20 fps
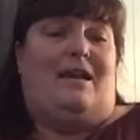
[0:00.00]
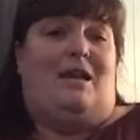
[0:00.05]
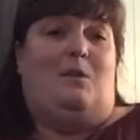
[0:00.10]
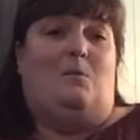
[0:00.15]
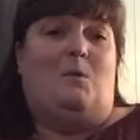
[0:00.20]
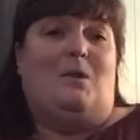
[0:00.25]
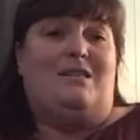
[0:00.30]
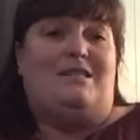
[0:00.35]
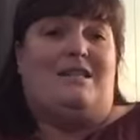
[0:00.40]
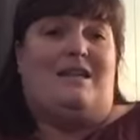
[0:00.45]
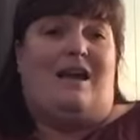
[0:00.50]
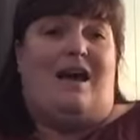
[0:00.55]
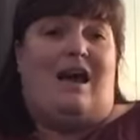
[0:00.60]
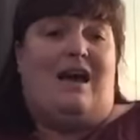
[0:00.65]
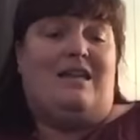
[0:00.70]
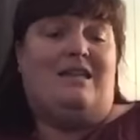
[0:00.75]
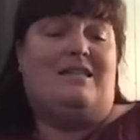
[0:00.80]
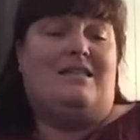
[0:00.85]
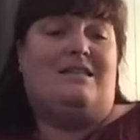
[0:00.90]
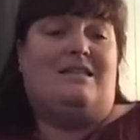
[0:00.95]
He wants
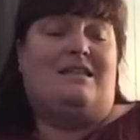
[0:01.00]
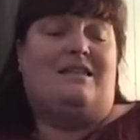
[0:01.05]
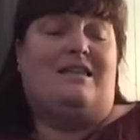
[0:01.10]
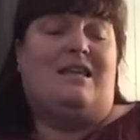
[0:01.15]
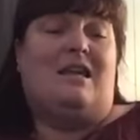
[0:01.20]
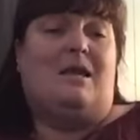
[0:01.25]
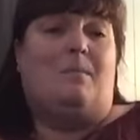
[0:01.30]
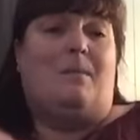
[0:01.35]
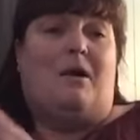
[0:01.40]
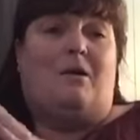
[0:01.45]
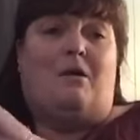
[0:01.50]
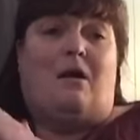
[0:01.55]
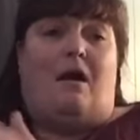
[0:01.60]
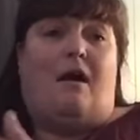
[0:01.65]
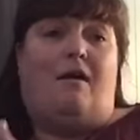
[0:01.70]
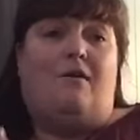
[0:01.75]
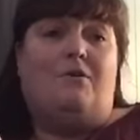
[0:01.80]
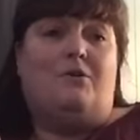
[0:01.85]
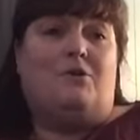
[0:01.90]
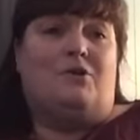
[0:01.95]
us to think about
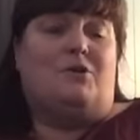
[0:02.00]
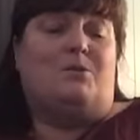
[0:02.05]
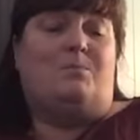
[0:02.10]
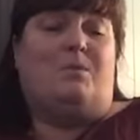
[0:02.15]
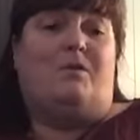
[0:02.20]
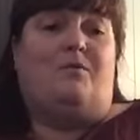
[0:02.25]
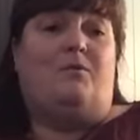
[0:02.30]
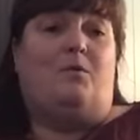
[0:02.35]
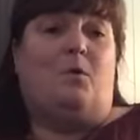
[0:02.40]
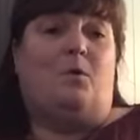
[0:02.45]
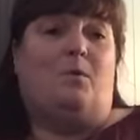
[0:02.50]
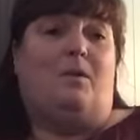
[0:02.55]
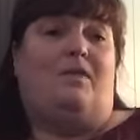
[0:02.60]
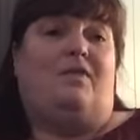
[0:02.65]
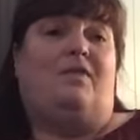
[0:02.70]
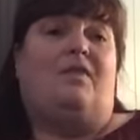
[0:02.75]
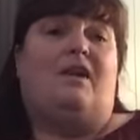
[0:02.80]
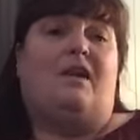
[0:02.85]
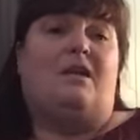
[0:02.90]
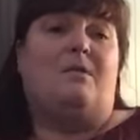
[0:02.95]
others before
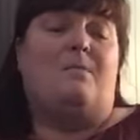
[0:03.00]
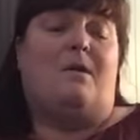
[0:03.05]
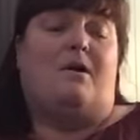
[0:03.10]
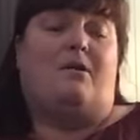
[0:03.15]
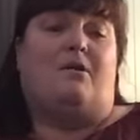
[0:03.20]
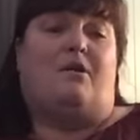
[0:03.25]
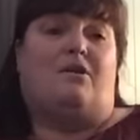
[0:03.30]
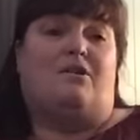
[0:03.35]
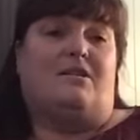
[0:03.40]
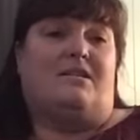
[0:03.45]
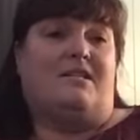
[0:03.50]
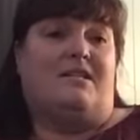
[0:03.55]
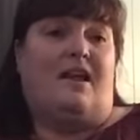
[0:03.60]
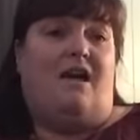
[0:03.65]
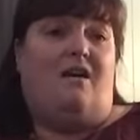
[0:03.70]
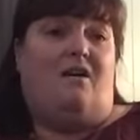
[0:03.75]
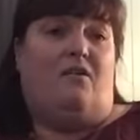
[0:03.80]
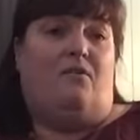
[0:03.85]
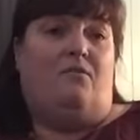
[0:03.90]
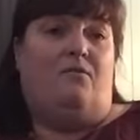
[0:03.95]
we think about
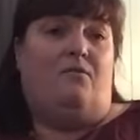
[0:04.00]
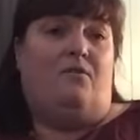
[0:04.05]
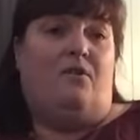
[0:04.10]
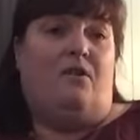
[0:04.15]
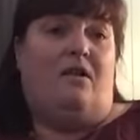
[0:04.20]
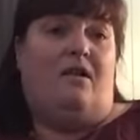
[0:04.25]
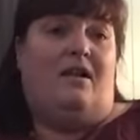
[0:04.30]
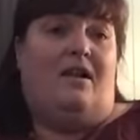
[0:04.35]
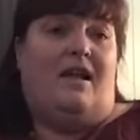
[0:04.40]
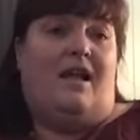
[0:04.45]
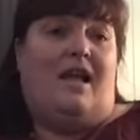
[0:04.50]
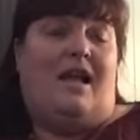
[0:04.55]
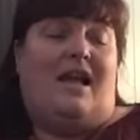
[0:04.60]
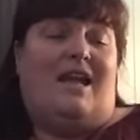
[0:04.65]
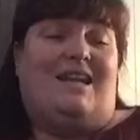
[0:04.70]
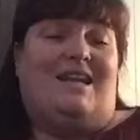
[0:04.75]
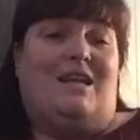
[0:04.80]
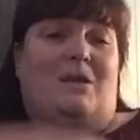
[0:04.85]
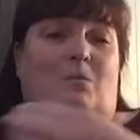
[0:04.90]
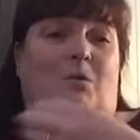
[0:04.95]
ourselves.
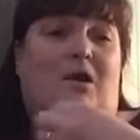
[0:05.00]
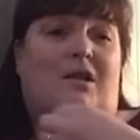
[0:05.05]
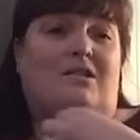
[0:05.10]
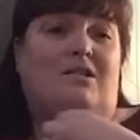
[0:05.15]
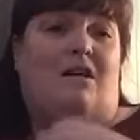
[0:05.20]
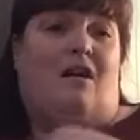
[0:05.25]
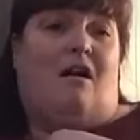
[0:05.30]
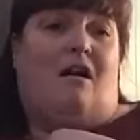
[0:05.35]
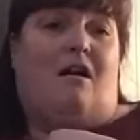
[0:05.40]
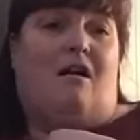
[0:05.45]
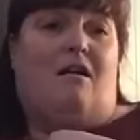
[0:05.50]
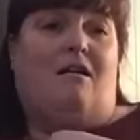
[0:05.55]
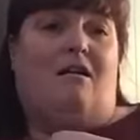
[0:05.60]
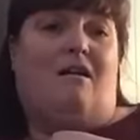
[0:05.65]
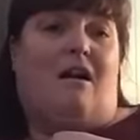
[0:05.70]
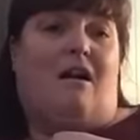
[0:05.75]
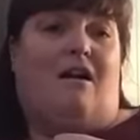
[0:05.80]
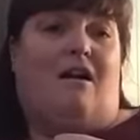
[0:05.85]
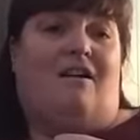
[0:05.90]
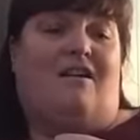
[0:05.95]
And he wants
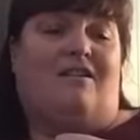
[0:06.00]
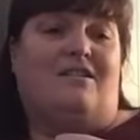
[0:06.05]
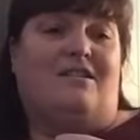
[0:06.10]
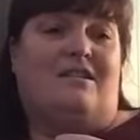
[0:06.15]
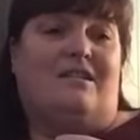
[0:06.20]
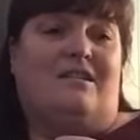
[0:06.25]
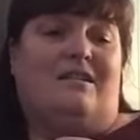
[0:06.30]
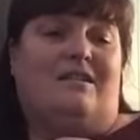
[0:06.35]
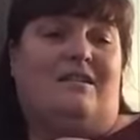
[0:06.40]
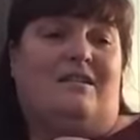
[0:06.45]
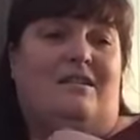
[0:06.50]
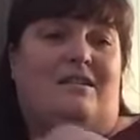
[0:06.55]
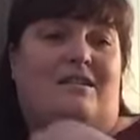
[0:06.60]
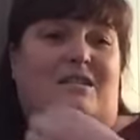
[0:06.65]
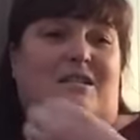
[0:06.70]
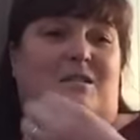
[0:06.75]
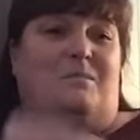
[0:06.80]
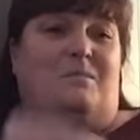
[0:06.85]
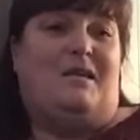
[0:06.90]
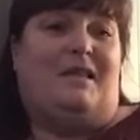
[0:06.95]
our heart
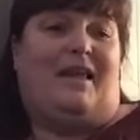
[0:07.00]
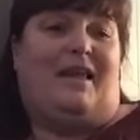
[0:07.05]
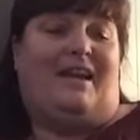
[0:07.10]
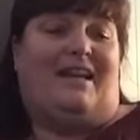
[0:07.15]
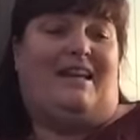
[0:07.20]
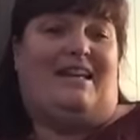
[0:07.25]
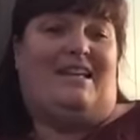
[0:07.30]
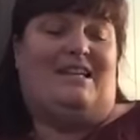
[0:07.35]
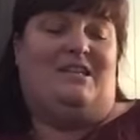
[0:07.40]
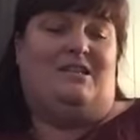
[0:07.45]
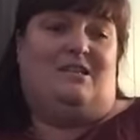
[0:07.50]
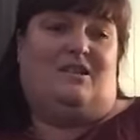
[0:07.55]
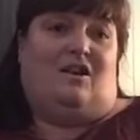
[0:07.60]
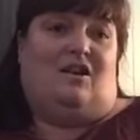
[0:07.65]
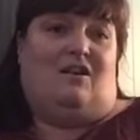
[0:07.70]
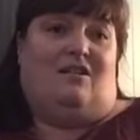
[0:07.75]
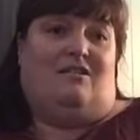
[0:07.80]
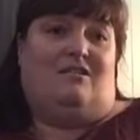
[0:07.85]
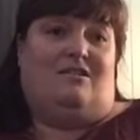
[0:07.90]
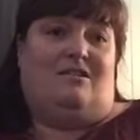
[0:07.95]
to be like his
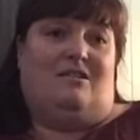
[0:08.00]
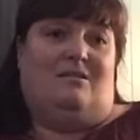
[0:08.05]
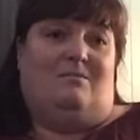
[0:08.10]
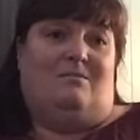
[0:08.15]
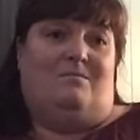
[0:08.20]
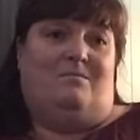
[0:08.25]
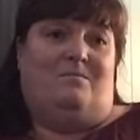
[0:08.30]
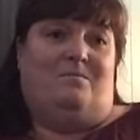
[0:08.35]
heart.